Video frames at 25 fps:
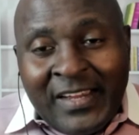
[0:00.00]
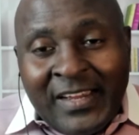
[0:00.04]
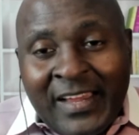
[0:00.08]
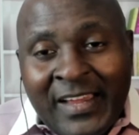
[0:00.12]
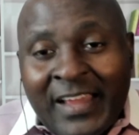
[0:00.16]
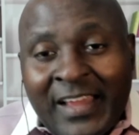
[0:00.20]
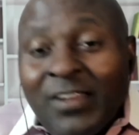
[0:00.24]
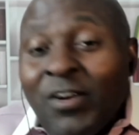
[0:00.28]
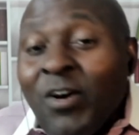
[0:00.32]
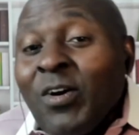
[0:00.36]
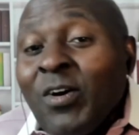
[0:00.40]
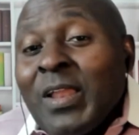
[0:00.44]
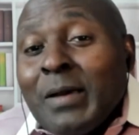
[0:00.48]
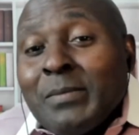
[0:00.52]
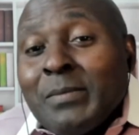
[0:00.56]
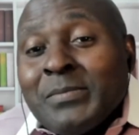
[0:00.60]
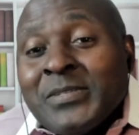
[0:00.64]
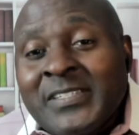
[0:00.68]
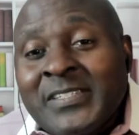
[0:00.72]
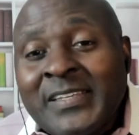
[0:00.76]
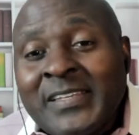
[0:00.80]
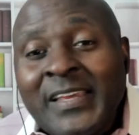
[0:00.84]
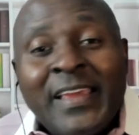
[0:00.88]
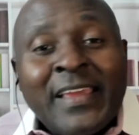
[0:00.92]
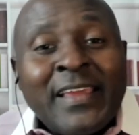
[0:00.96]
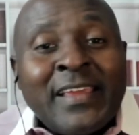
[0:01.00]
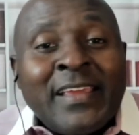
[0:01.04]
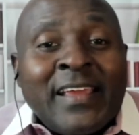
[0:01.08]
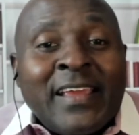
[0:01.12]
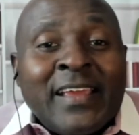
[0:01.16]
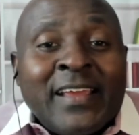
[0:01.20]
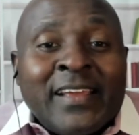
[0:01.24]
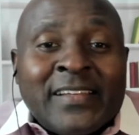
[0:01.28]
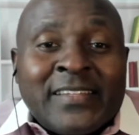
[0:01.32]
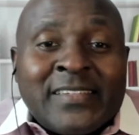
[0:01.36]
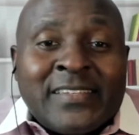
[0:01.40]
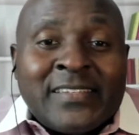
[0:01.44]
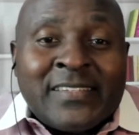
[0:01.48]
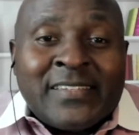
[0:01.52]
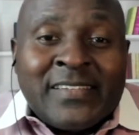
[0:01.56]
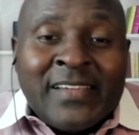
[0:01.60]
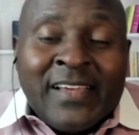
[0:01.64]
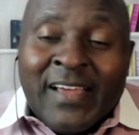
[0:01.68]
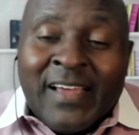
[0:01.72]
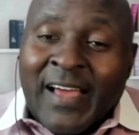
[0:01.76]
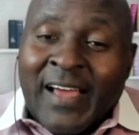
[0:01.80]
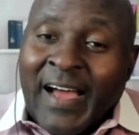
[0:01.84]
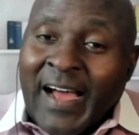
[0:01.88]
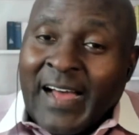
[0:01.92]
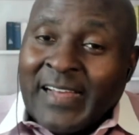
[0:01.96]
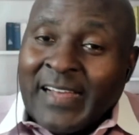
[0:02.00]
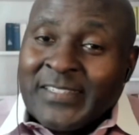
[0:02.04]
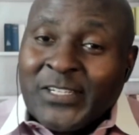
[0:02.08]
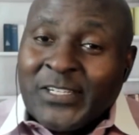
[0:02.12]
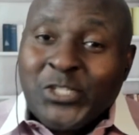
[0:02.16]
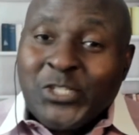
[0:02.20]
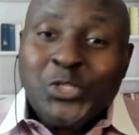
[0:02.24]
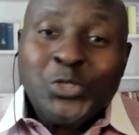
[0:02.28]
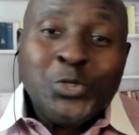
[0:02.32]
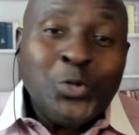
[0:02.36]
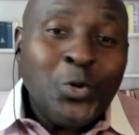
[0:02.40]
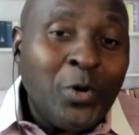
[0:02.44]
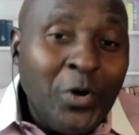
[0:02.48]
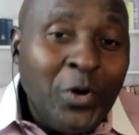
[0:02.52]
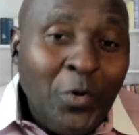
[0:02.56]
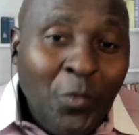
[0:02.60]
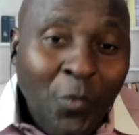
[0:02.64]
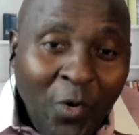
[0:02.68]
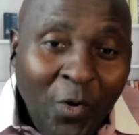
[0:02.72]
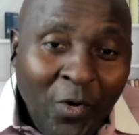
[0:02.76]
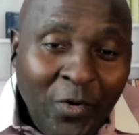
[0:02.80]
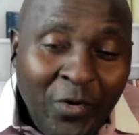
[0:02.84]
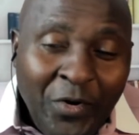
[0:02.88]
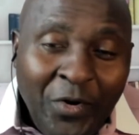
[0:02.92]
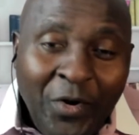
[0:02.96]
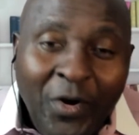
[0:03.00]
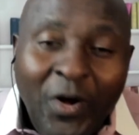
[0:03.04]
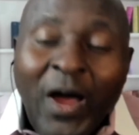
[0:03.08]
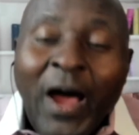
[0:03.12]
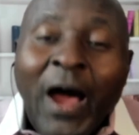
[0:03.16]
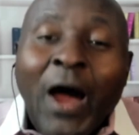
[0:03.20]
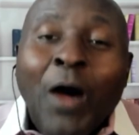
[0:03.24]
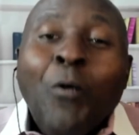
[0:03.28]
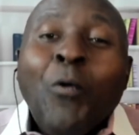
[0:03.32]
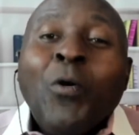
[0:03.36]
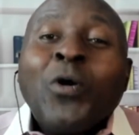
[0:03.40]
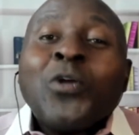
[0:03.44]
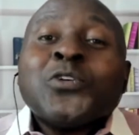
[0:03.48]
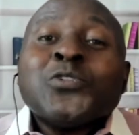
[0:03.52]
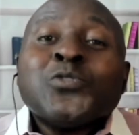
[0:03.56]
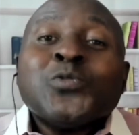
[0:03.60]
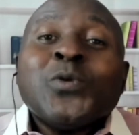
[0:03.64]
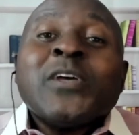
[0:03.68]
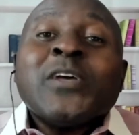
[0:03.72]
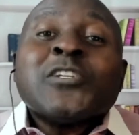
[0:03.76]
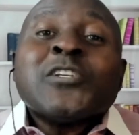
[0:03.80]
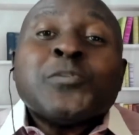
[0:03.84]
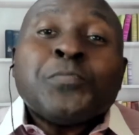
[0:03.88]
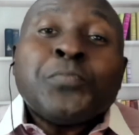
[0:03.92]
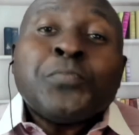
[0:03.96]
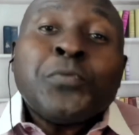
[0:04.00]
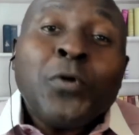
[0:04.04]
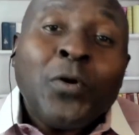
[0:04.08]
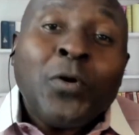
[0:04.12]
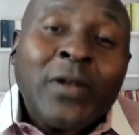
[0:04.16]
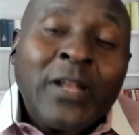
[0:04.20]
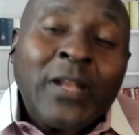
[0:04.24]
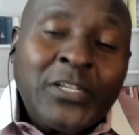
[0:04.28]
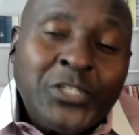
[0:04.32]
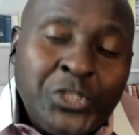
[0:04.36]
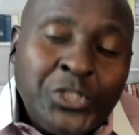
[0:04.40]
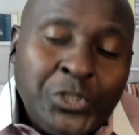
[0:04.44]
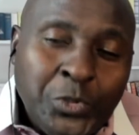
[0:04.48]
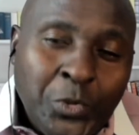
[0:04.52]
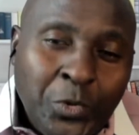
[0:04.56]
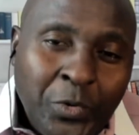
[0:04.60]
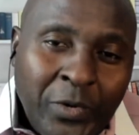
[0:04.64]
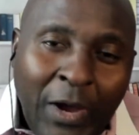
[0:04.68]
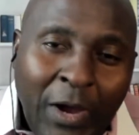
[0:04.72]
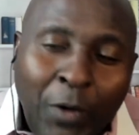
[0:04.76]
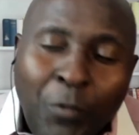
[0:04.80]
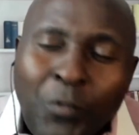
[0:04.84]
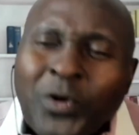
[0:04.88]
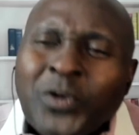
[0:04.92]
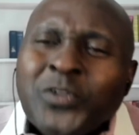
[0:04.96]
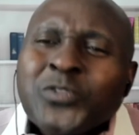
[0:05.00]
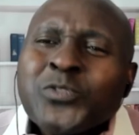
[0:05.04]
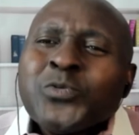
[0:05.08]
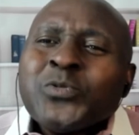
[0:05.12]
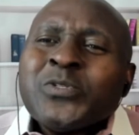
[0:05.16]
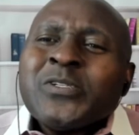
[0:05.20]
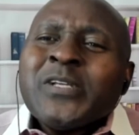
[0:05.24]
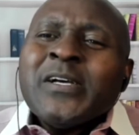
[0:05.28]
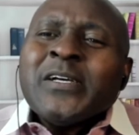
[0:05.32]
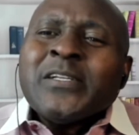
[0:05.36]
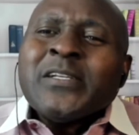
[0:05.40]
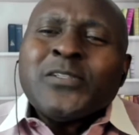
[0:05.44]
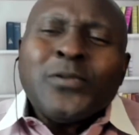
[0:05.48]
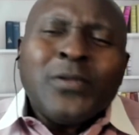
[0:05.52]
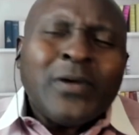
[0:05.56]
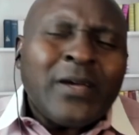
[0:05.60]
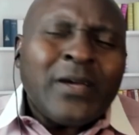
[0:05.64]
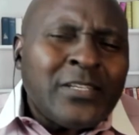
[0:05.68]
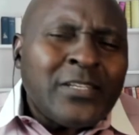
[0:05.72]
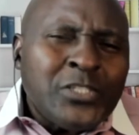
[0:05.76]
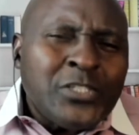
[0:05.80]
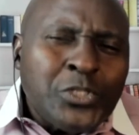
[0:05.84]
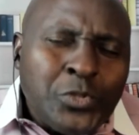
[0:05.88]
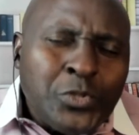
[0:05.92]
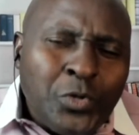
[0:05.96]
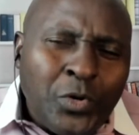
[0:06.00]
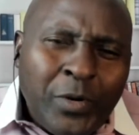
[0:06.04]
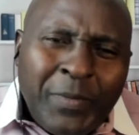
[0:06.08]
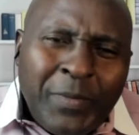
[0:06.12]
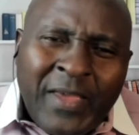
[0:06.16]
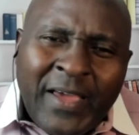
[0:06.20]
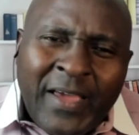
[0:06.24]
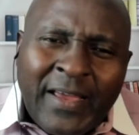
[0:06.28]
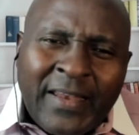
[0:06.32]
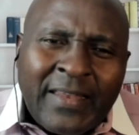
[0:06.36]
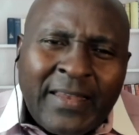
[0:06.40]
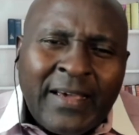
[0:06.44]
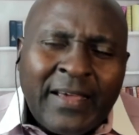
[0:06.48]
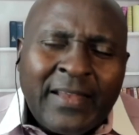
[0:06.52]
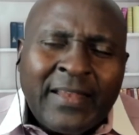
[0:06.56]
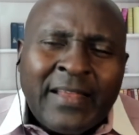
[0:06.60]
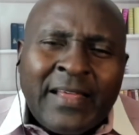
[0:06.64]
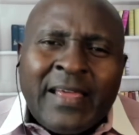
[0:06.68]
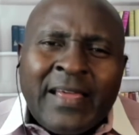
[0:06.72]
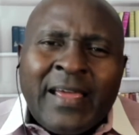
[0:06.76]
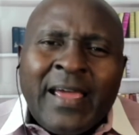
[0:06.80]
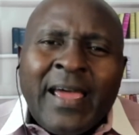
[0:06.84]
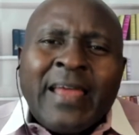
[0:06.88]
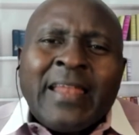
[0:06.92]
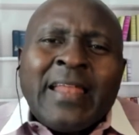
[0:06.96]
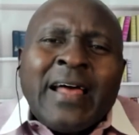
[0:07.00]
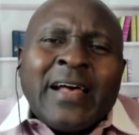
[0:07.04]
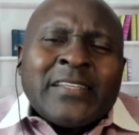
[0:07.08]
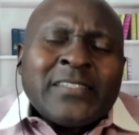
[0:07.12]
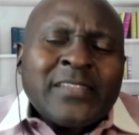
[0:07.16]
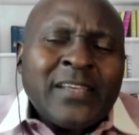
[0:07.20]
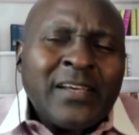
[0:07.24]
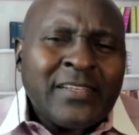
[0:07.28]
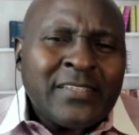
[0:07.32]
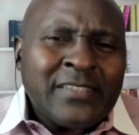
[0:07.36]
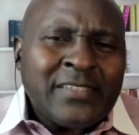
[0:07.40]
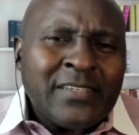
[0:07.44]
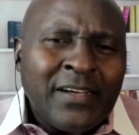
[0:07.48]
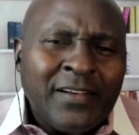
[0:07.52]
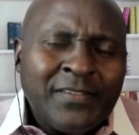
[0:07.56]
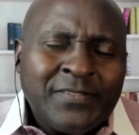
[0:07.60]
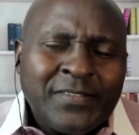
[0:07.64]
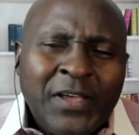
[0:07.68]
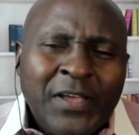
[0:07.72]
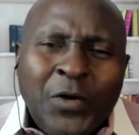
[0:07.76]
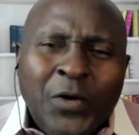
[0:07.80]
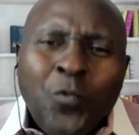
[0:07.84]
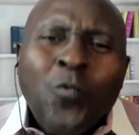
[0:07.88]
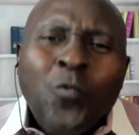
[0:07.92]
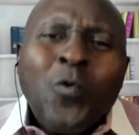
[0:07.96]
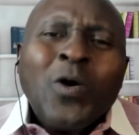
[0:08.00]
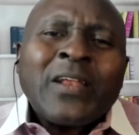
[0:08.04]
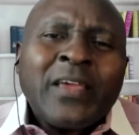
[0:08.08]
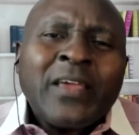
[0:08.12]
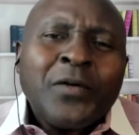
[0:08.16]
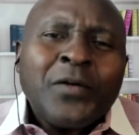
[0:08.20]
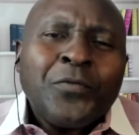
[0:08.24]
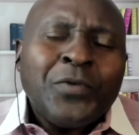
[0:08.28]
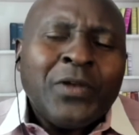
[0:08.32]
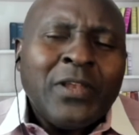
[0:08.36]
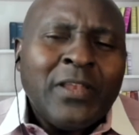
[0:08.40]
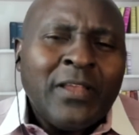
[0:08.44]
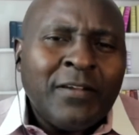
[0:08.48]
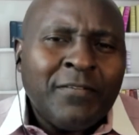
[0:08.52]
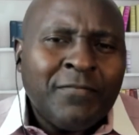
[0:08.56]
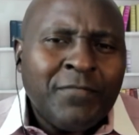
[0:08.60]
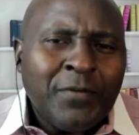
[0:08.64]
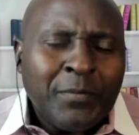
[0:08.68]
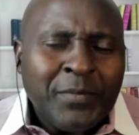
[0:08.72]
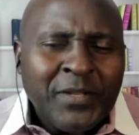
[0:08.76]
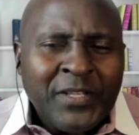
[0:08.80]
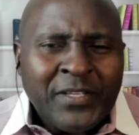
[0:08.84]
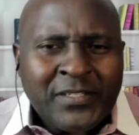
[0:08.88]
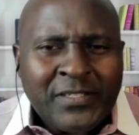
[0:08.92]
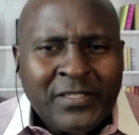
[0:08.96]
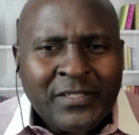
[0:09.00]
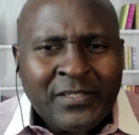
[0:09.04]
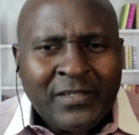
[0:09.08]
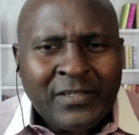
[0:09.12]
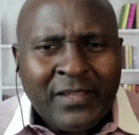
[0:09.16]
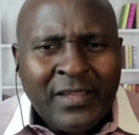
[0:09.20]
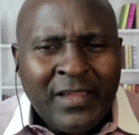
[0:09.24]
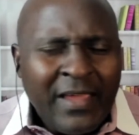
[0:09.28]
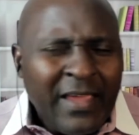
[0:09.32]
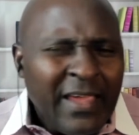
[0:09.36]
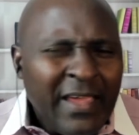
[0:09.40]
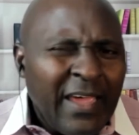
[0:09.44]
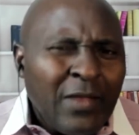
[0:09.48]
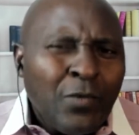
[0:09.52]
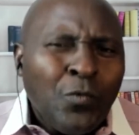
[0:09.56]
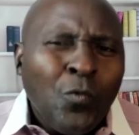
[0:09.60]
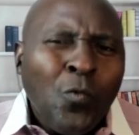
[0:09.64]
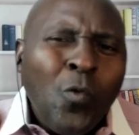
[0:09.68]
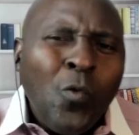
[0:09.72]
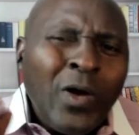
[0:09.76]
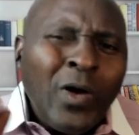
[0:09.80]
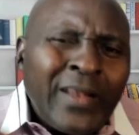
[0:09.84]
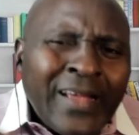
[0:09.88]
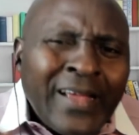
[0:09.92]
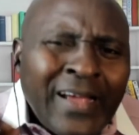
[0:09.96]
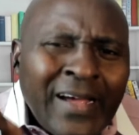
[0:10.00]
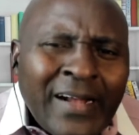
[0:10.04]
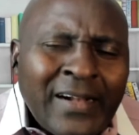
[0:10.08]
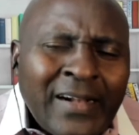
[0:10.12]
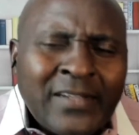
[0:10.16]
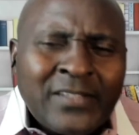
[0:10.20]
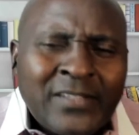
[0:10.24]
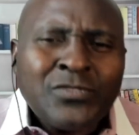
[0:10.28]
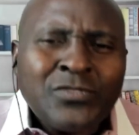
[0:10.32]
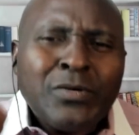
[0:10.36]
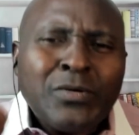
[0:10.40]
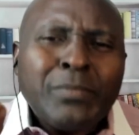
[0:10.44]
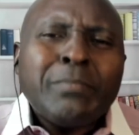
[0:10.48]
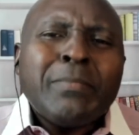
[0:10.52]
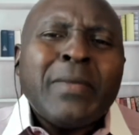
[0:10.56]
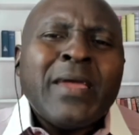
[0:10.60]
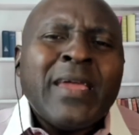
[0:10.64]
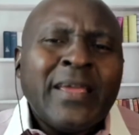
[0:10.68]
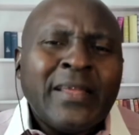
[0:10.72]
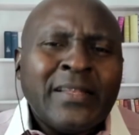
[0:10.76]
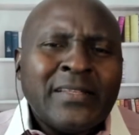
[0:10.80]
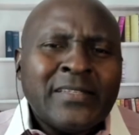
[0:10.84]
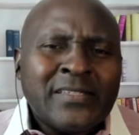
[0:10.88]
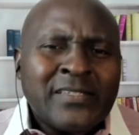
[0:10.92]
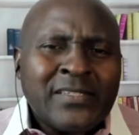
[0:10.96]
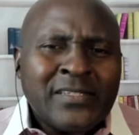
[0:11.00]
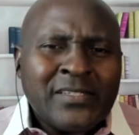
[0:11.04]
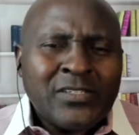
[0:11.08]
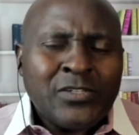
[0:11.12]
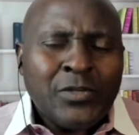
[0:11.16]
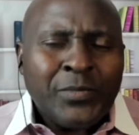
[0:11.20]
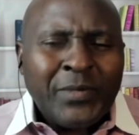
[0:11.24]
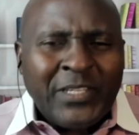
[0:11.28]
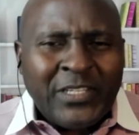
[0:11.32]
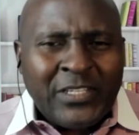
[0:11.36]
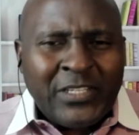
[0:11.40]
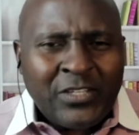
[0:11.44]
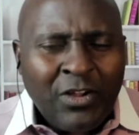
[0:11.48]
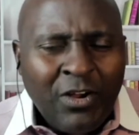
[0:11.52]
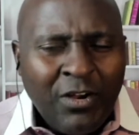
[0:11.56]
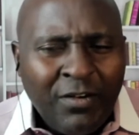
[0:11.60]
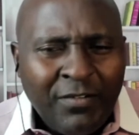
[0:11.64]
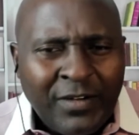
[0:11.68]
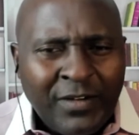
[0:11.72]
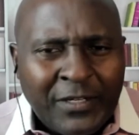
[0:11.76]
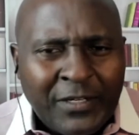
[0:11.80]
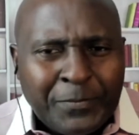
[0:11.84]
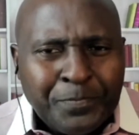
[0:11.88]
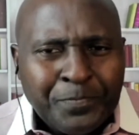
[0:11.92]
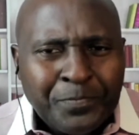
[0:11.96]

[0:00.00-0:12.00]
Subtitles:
And all I'm saying is, as a story warrior, I want us to explore that story. I want us to look at the story behind that and ask ourselves, what can we learn from this? And what else remains to be discovered